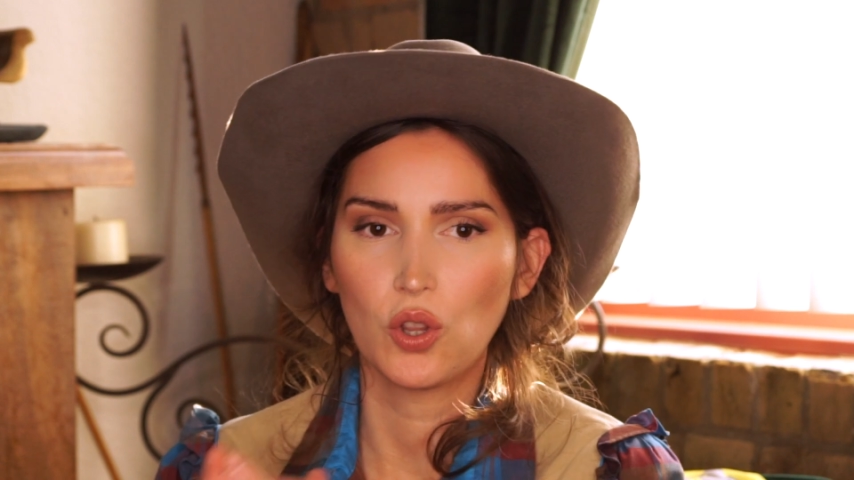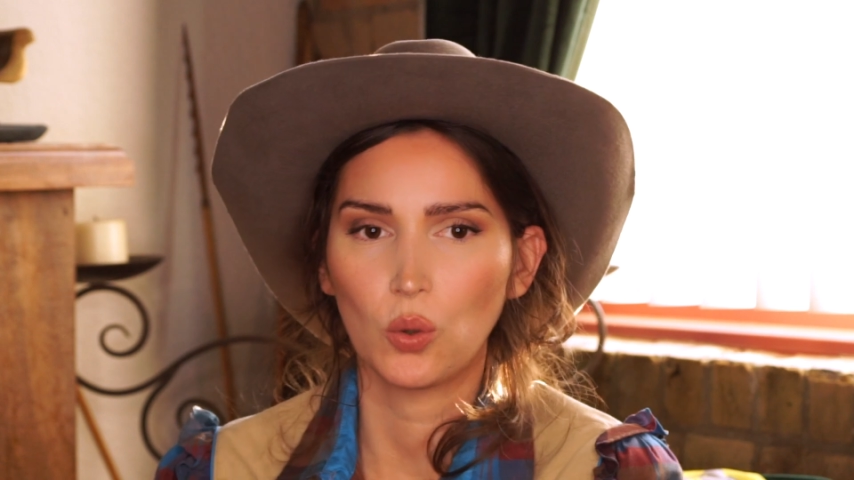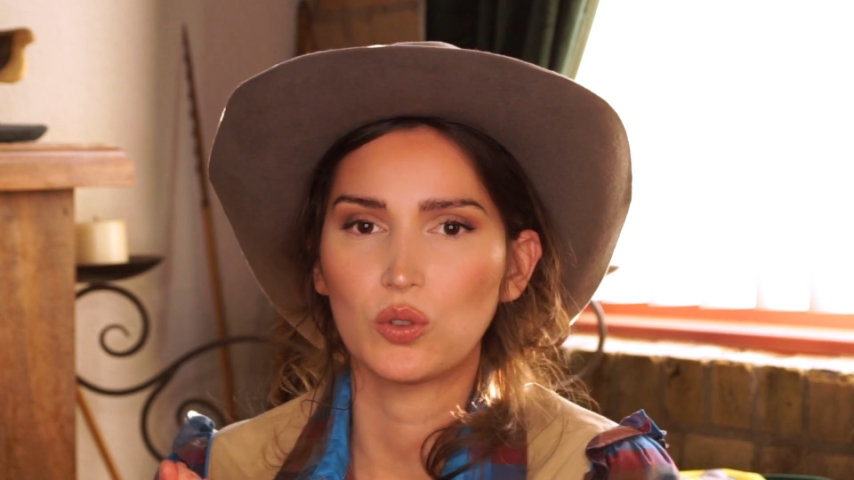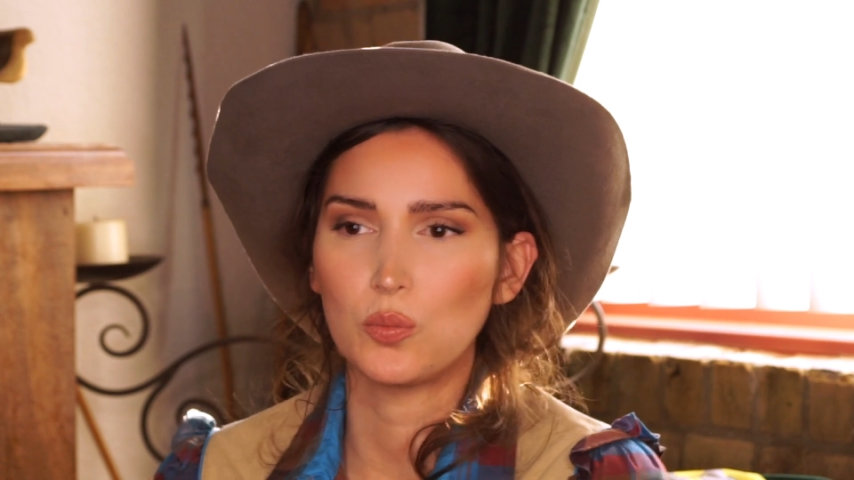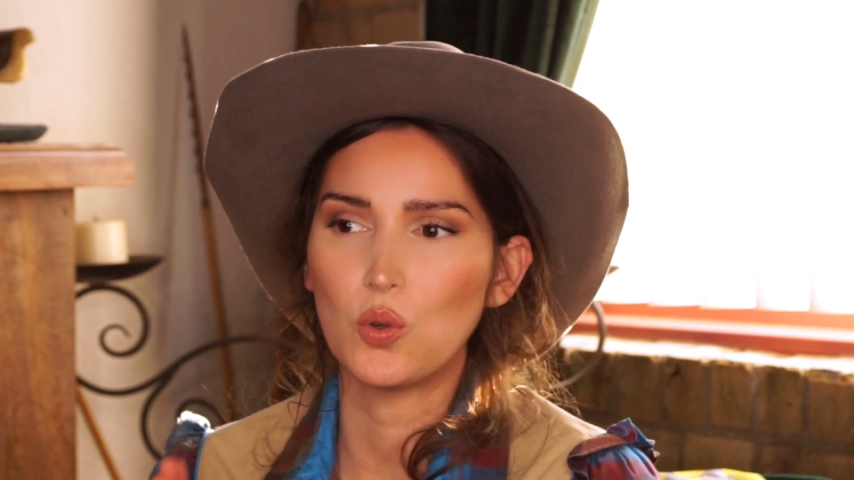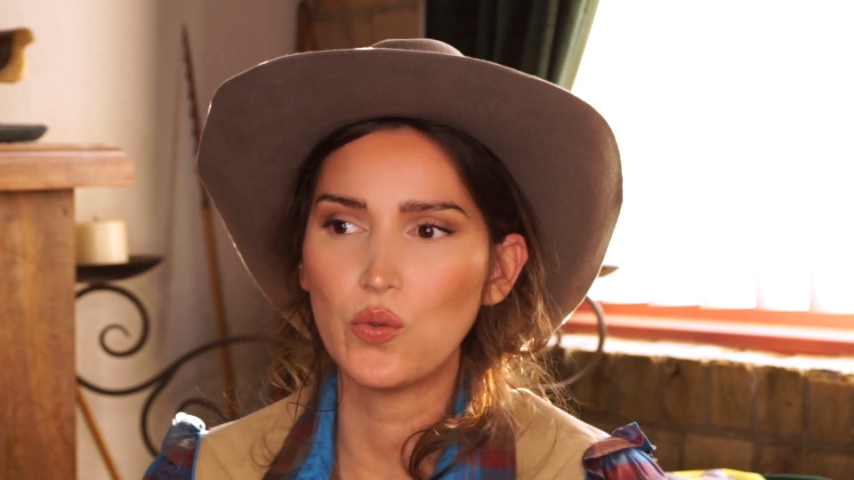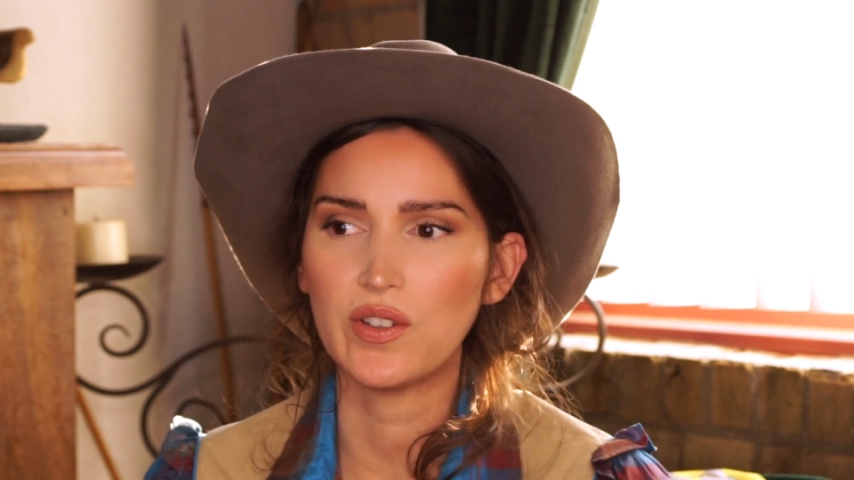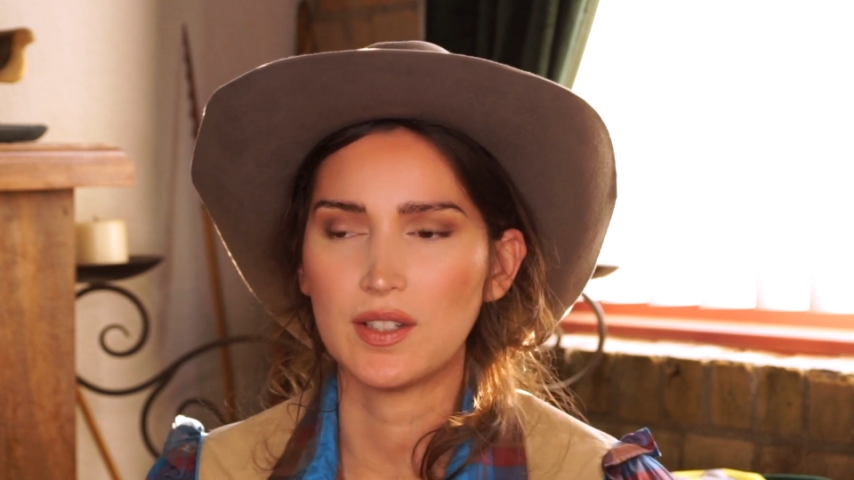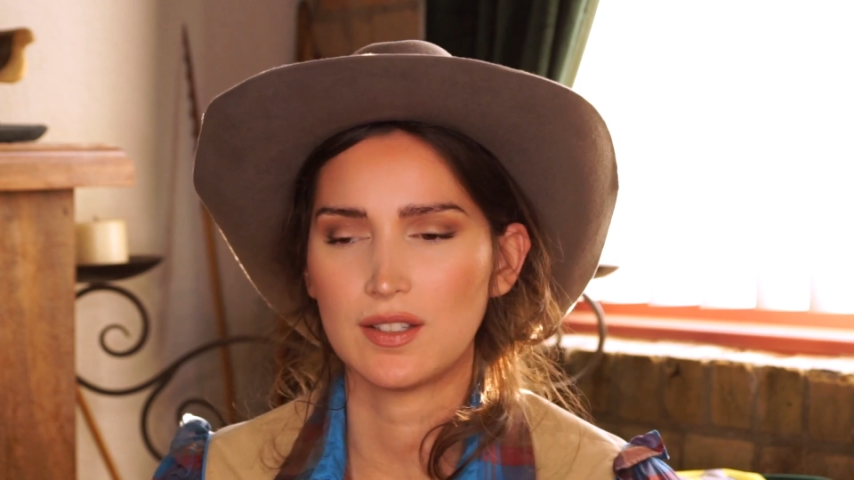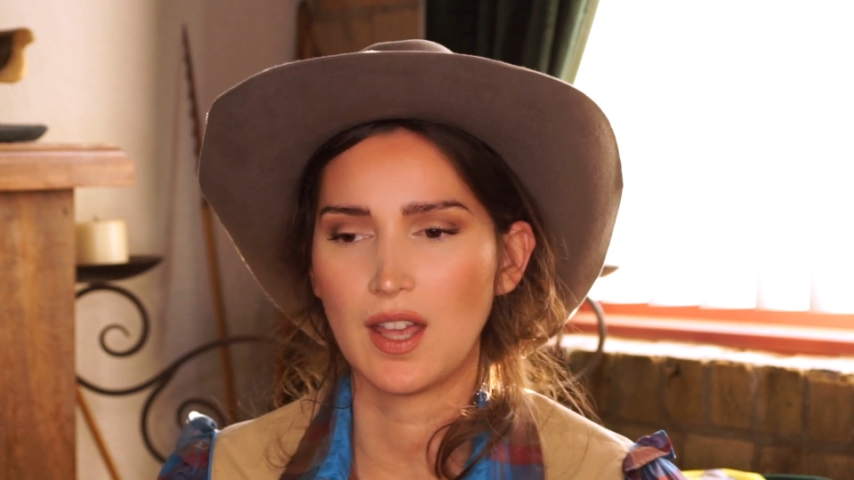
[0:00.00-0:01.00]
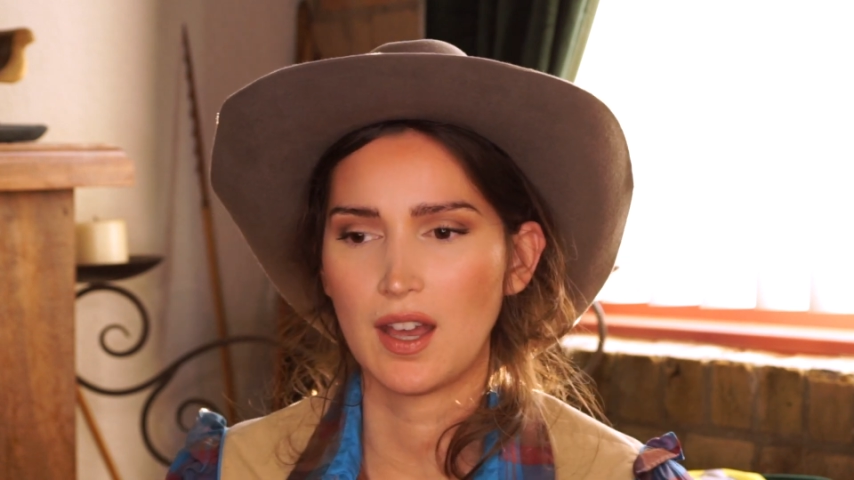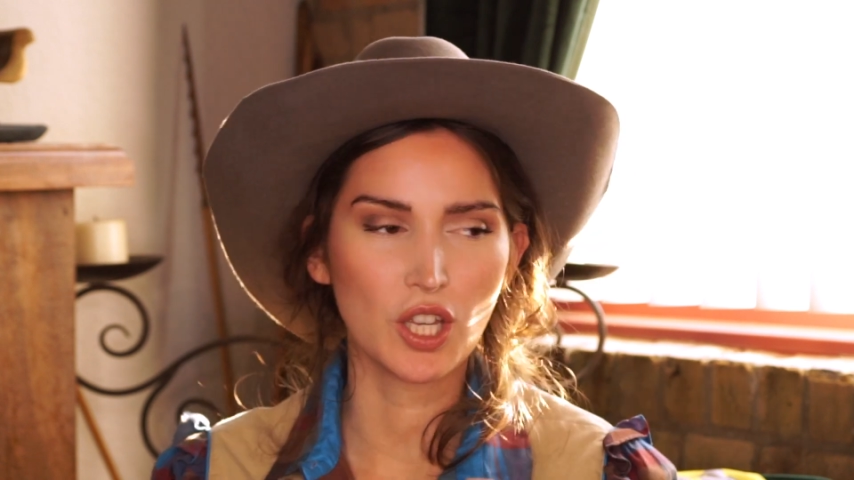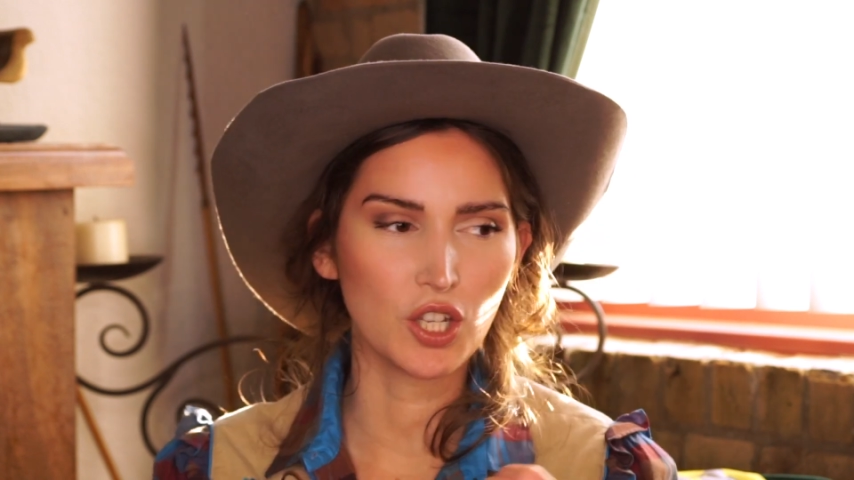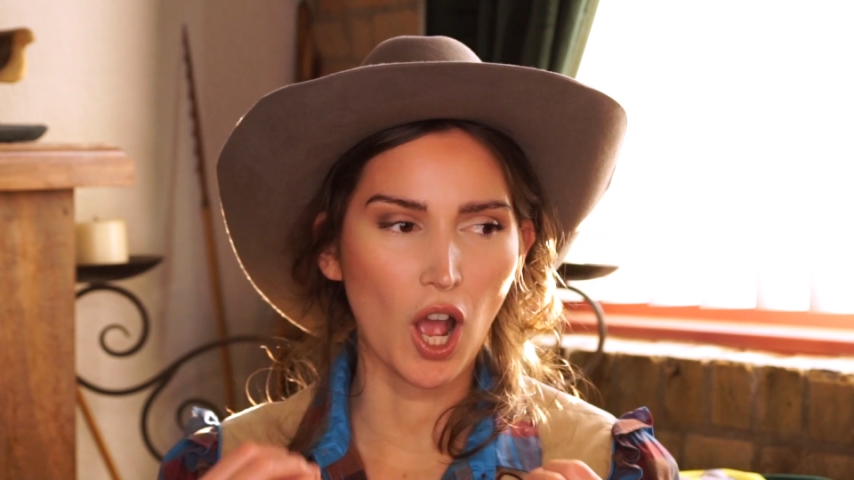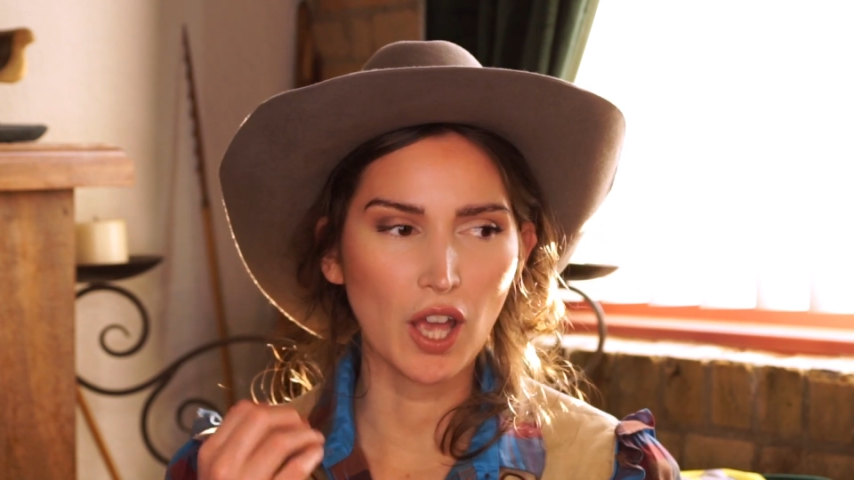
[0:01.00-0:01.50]
those movies that
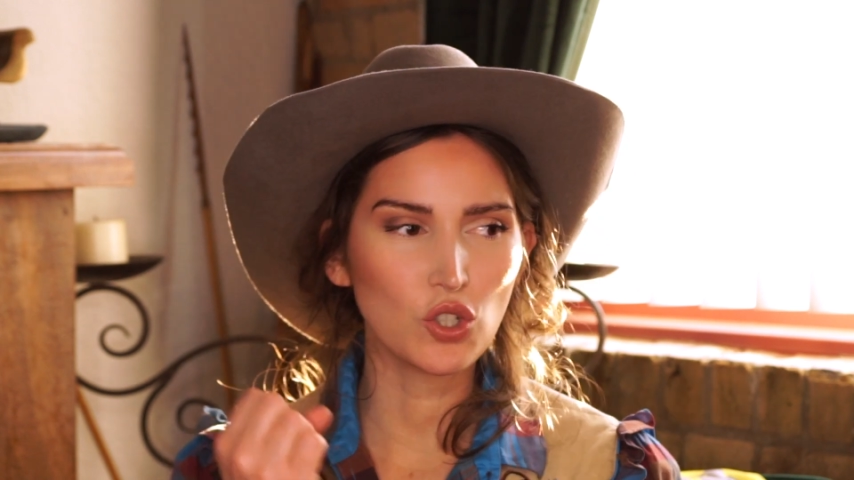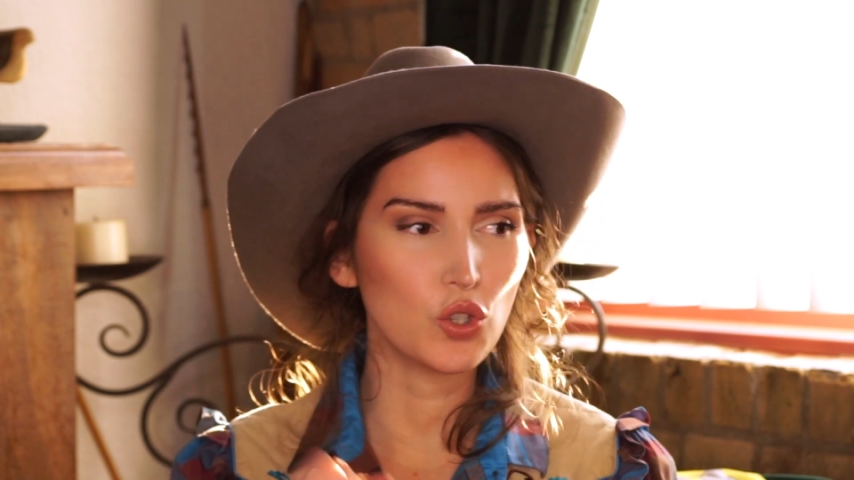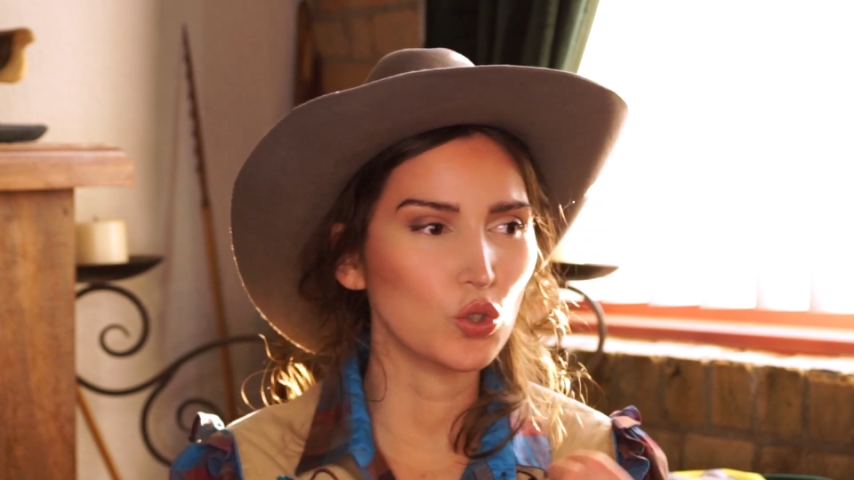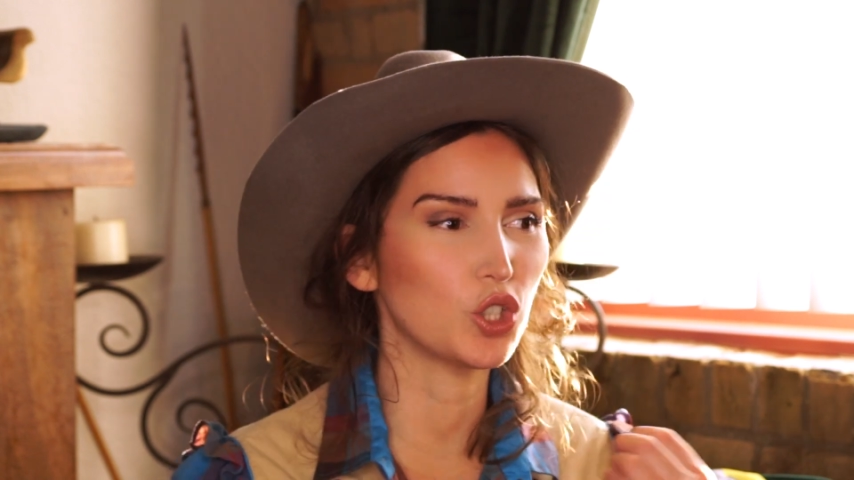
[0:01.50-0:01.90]
it has all those